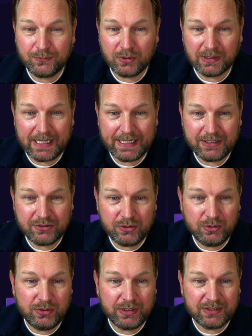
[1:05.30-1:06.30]
you like to,
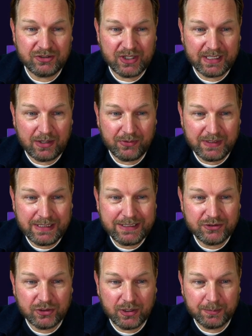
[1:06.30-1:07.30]
you can check out
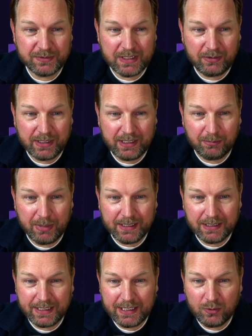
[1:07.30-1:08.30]
each upsell here by
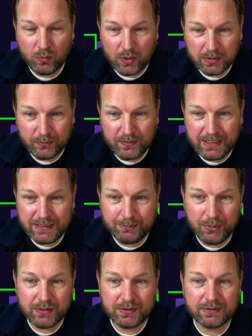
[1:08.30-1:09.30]
clicking one of these
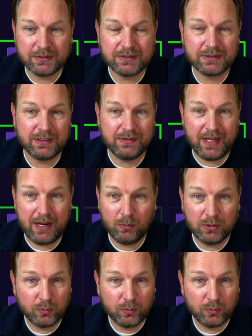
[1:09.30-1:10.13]
buttons that will